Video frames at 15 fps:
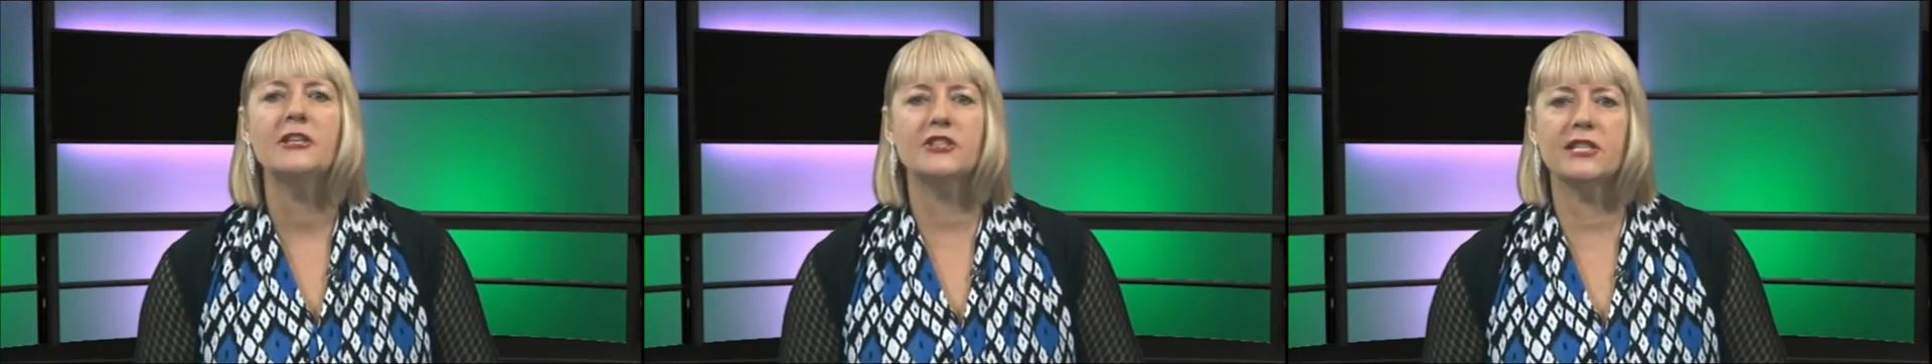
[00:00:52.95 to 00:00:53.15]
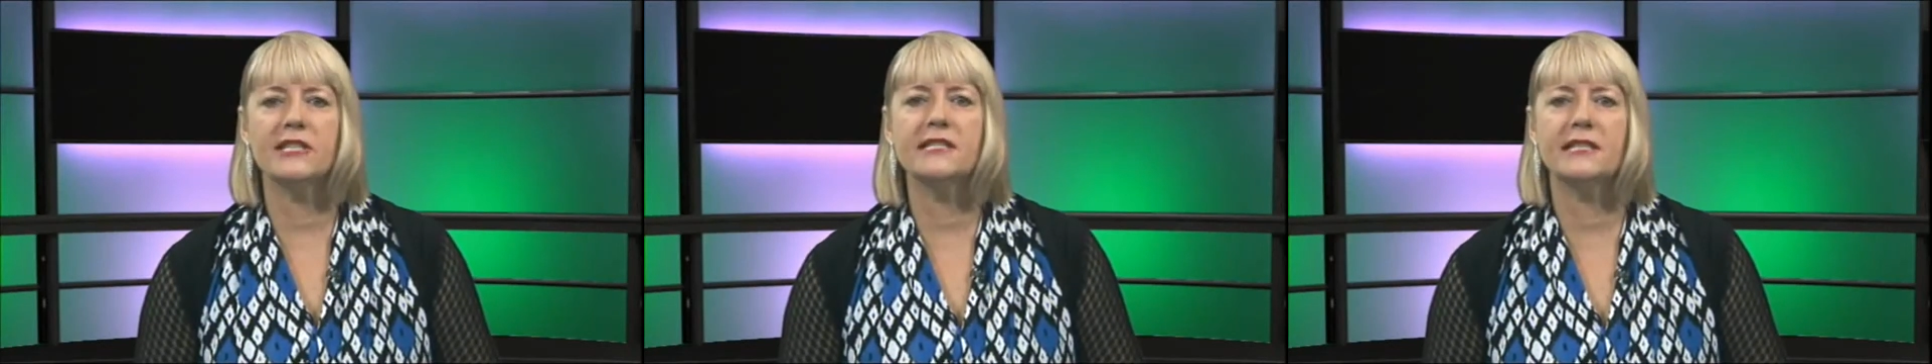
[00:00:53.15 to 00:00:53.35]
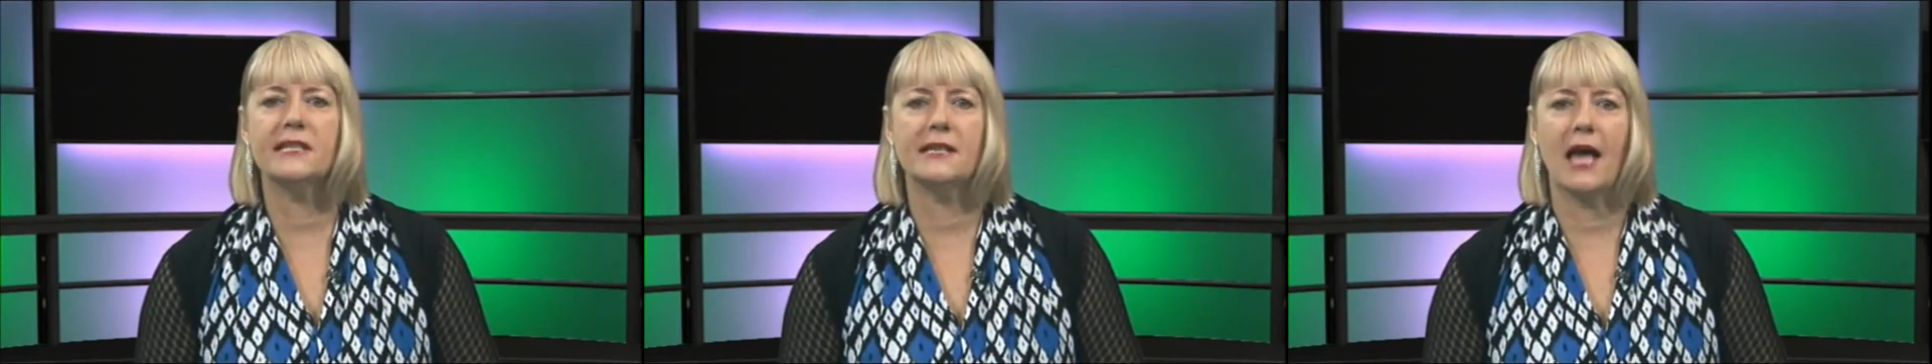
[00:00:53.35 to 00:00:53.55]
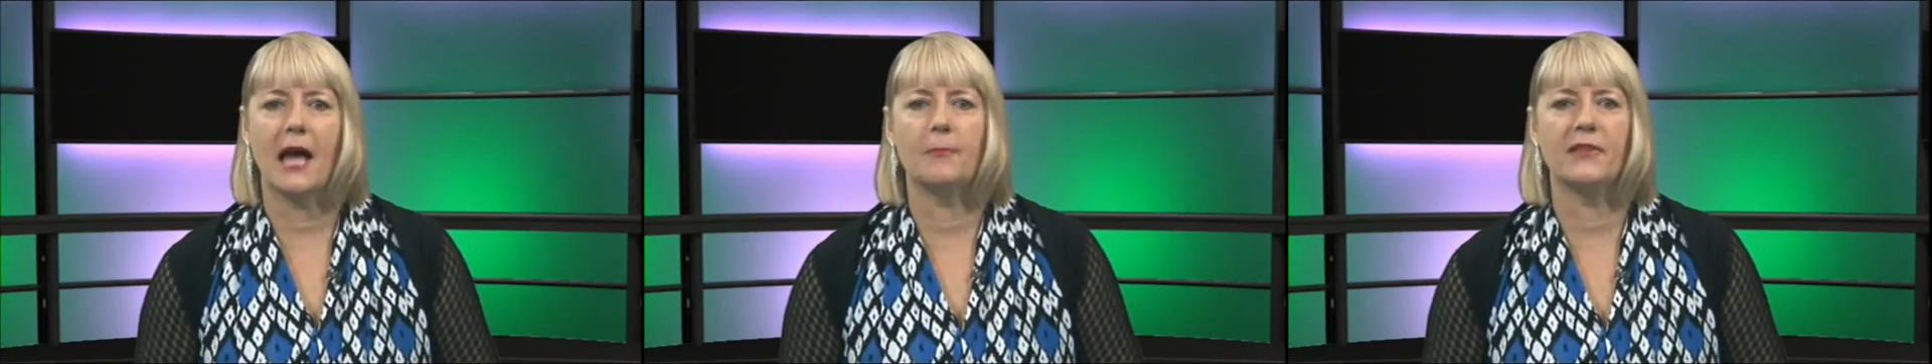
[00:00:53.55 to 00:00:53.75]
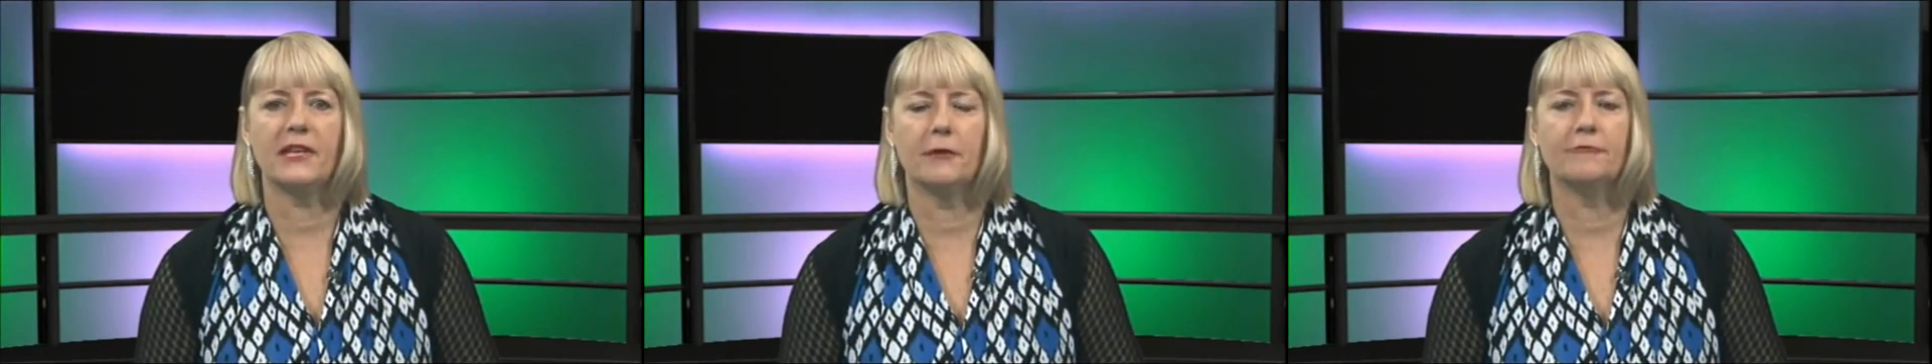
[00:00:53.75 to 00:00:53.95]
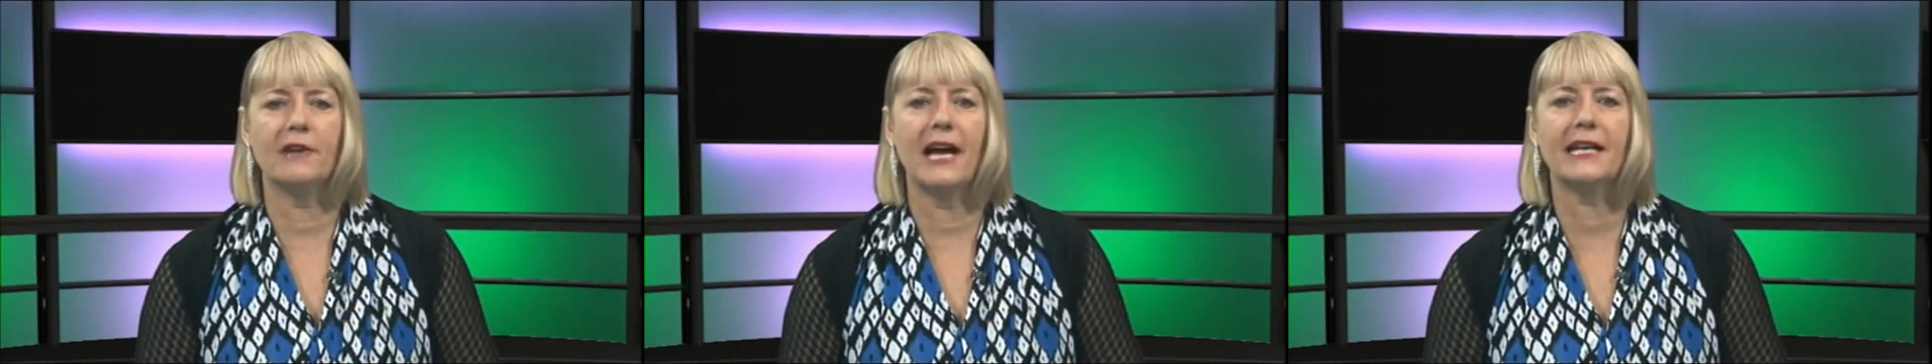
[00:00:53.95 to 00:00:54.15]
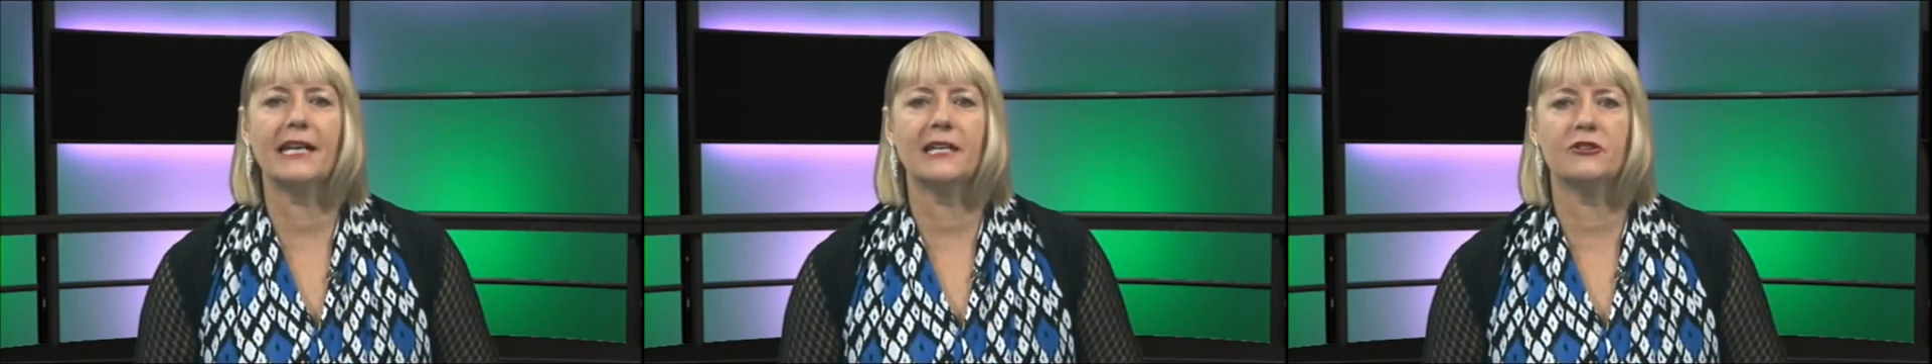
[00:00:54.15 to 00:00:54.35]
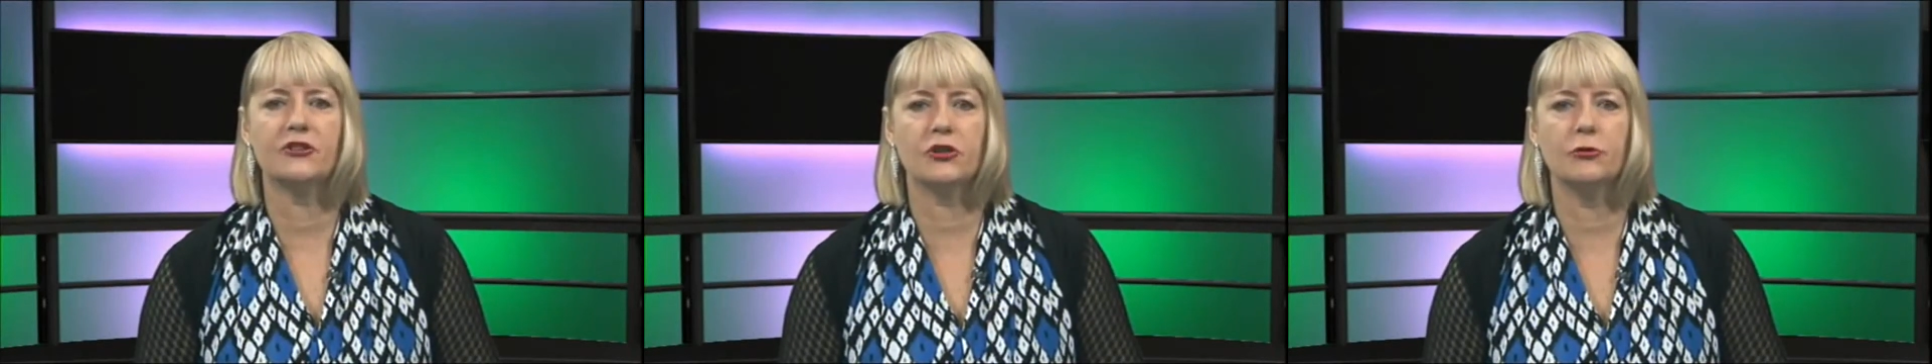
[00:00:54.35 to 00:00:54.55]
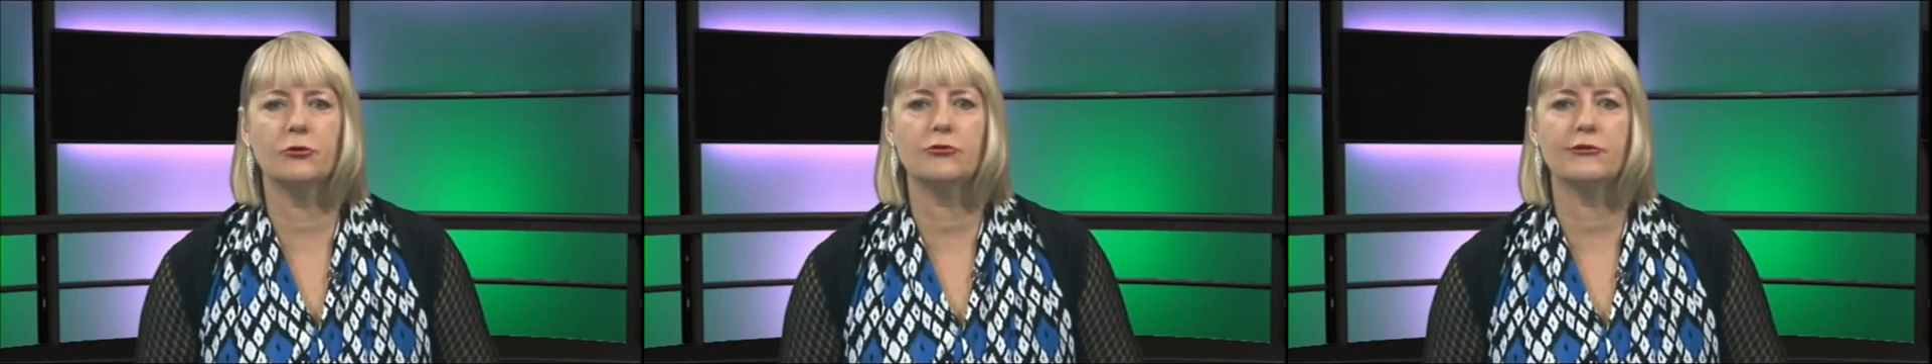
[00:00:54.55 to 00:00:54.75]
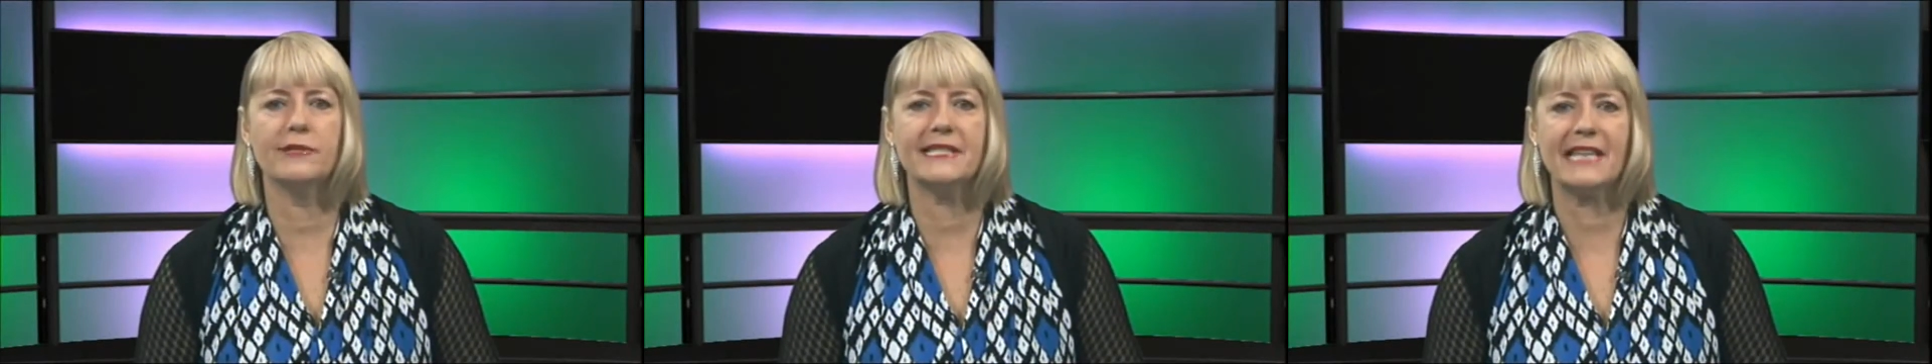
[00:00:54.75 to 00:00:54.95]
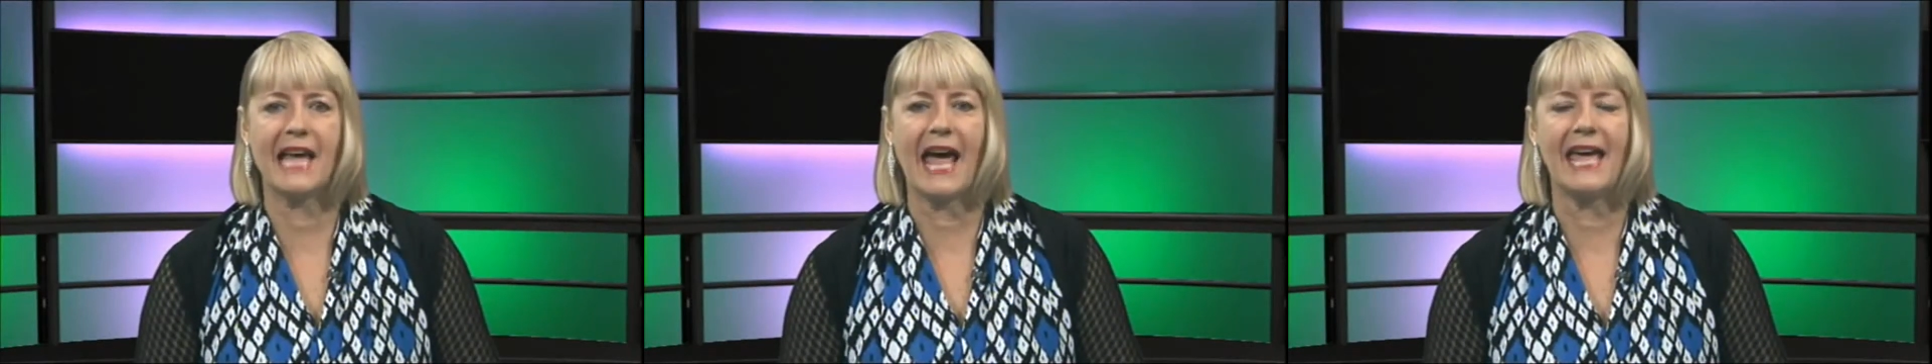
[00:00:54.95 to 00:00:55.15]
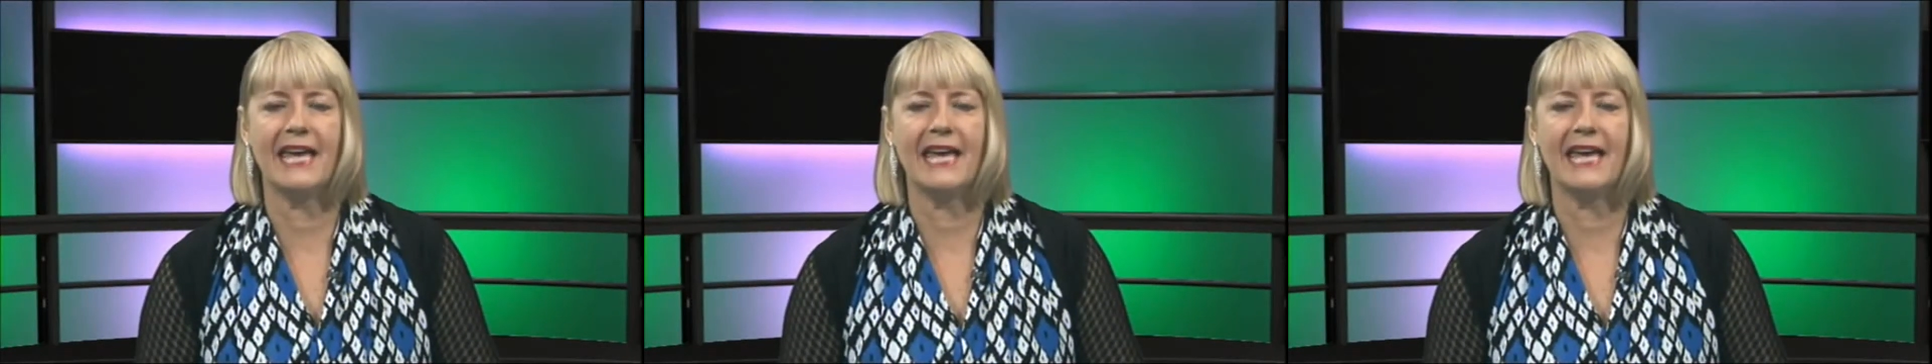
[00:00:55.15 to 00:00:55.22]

She set up the Iraqi Children's